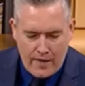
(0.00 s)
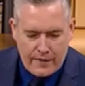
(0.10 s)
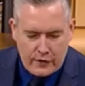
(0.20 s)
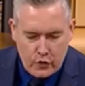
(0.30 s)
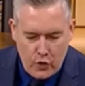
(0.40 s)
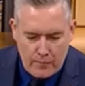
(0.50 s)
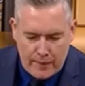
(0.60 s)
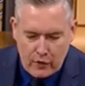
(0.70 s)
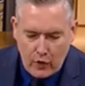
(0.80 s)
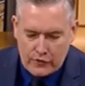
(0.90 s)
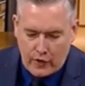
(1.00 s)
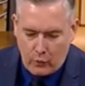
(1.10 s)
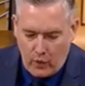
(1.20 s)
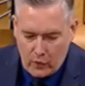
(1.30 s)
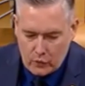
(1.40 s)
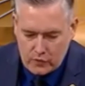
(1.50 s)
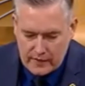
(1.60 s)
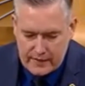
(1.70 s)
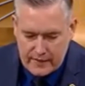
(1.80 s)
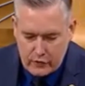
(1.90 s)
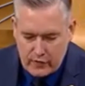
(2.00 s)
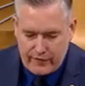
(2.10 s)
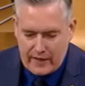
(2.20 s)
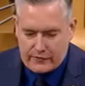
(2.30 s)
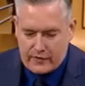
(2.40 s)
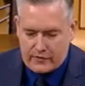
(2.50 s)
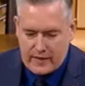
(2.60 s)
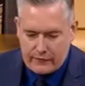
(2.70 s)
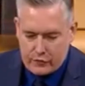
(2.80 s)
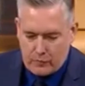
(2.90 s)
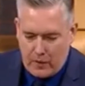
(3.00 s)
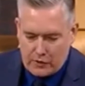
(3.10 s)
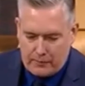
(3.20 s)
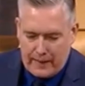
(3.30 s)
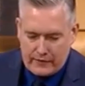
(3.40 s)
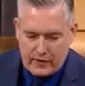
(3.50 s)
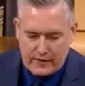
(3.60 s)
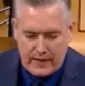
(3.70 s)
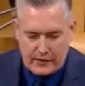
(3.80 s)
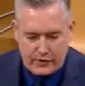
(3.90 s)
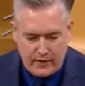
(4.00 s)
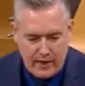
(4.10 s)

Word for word: They do it because our world-leading universities give so much back to our nation.